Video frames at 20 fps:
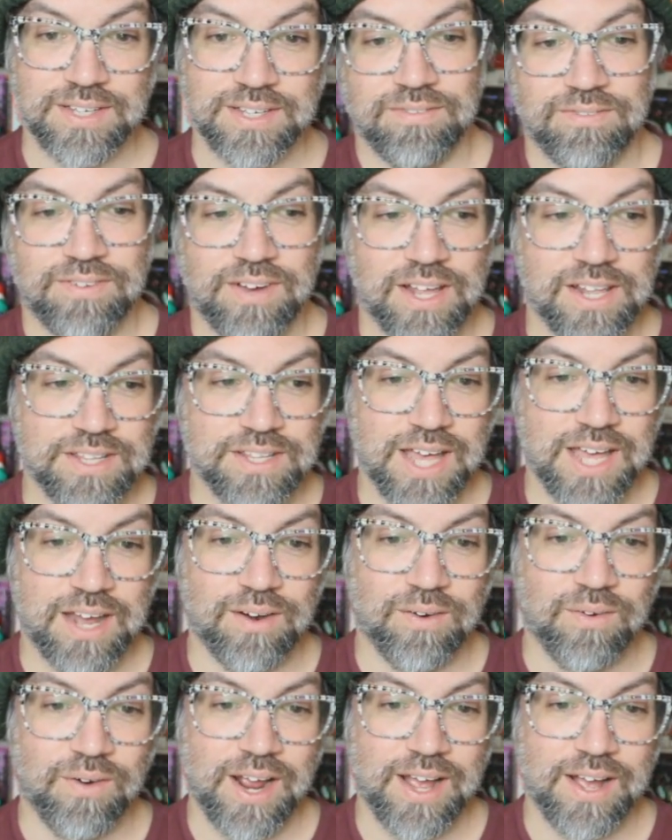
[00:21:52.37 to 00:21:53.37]
follow that
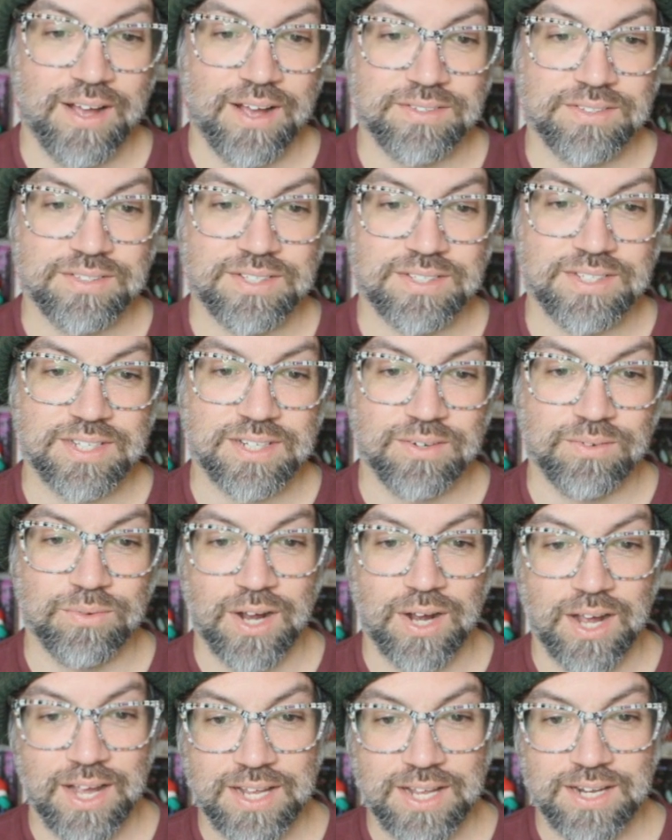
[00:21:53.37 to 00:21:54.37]
around, take a
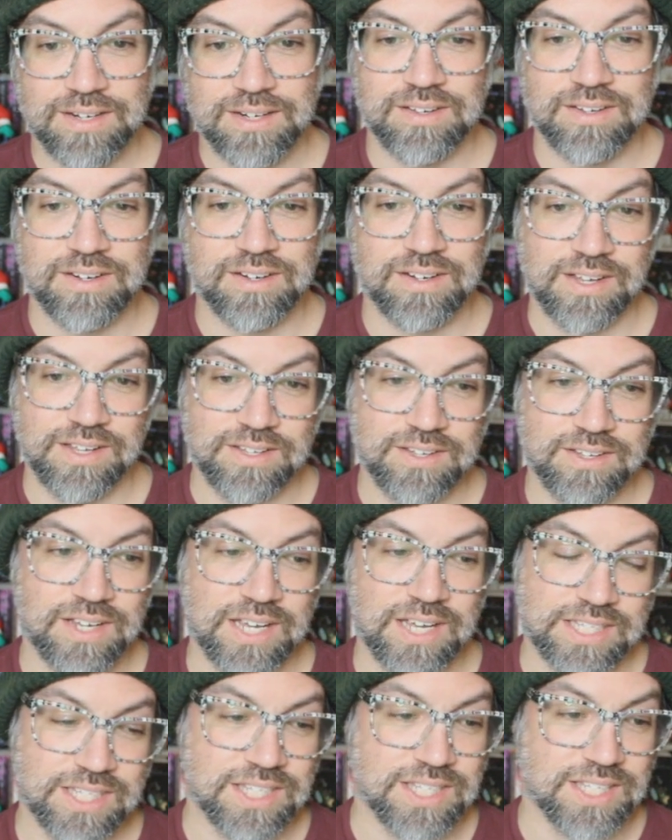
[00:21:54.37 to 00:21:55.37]
right, and you
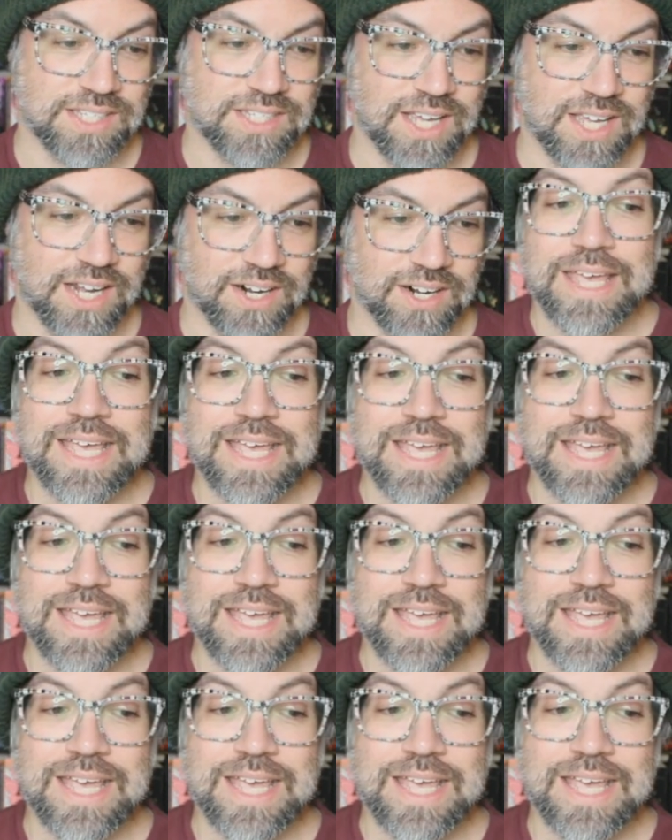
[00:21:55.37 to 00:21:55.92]
get to the center.